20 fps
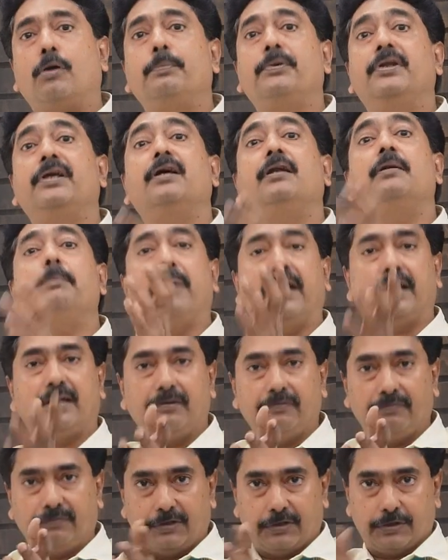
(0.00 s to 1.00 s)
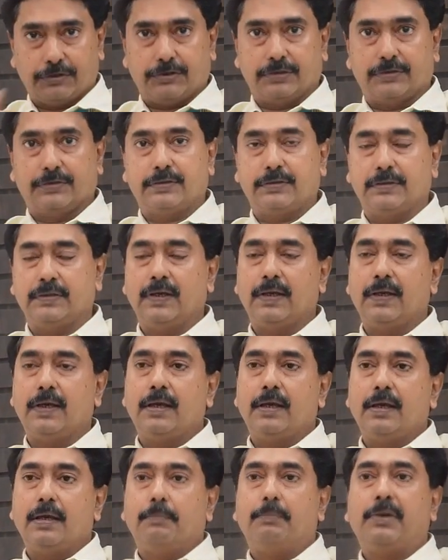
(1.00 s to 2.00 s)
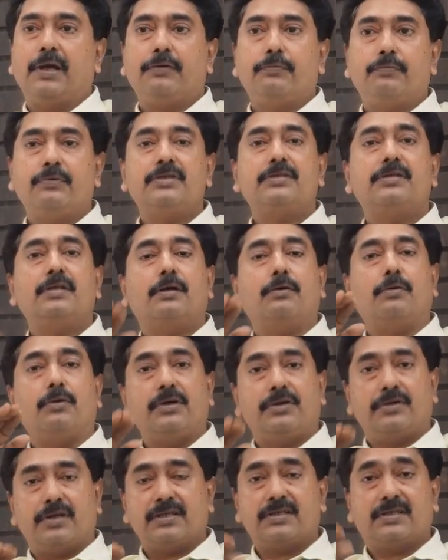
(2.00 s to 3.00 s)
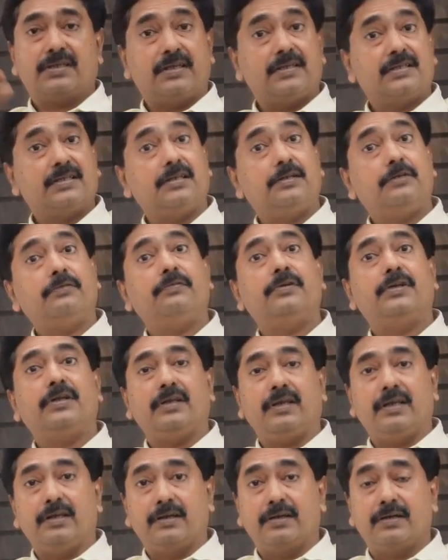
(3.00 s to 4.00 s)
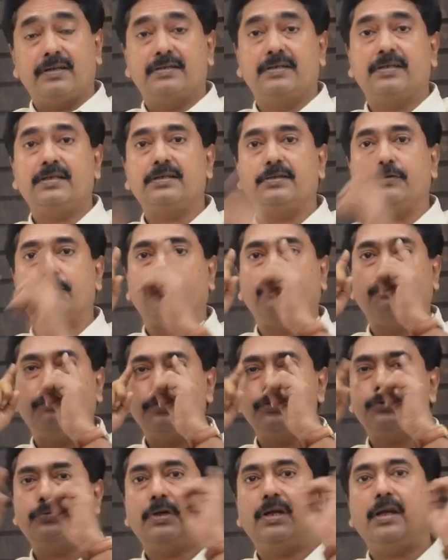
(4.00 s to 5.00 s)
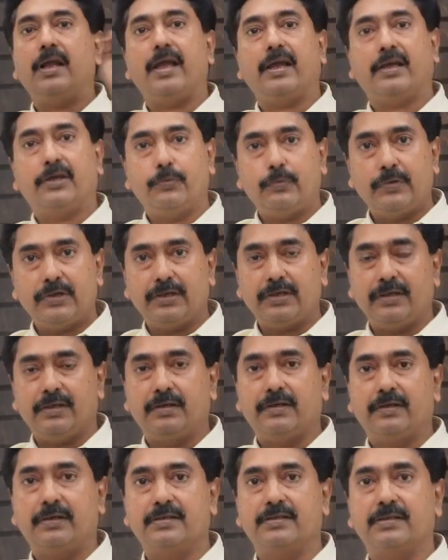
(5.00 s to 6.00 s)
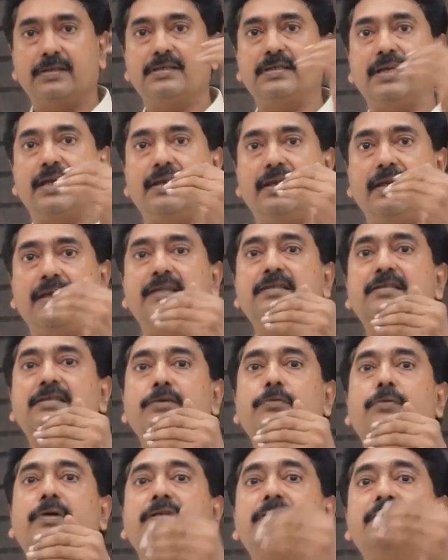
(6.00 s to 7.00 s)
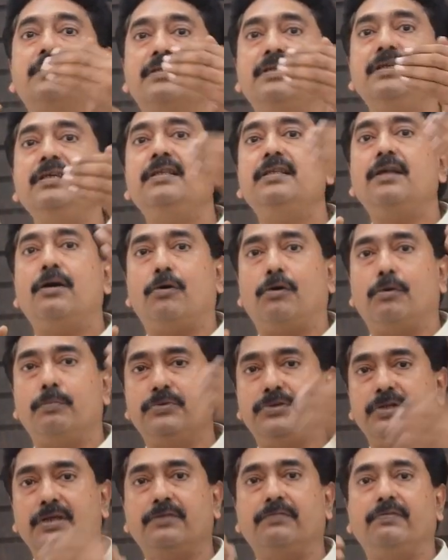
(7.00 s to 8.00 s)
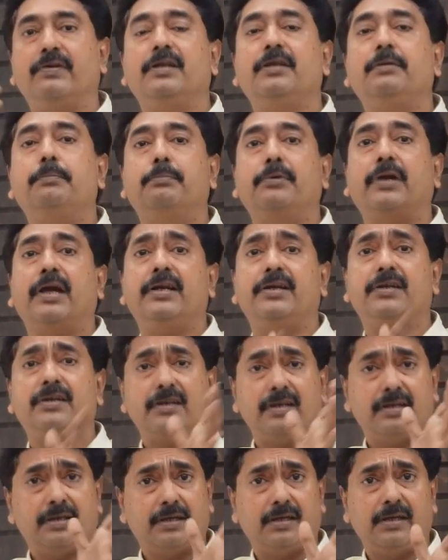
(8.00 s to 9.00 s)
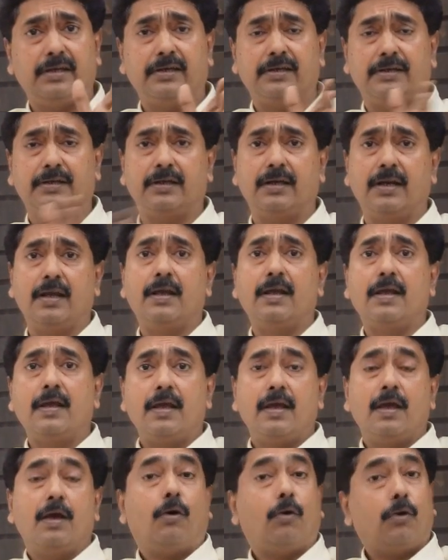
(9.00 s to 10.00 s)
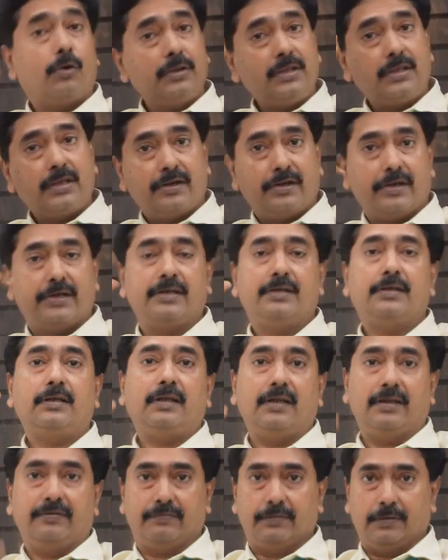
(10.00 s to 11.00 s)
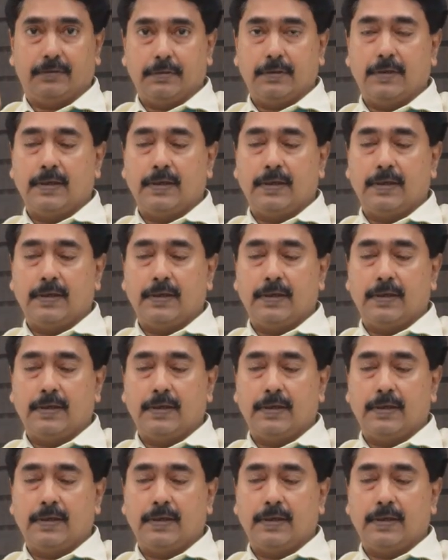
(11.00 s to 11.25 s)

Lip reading: optical magnifications, by which the contrast sensitivity increases, your visual acuity increases and hence you can see the object very brighter and clearer on the retinal level.